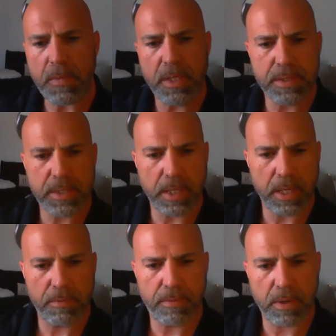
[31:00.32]
let's see,
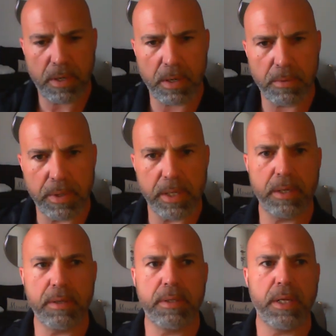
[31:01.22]
how far are we
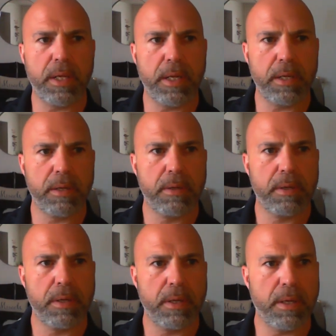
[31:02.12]
in today?
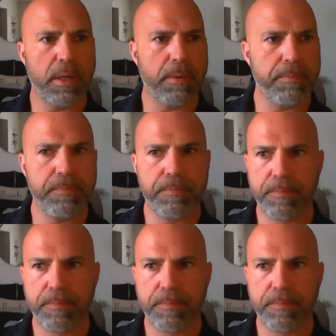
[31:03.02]
Not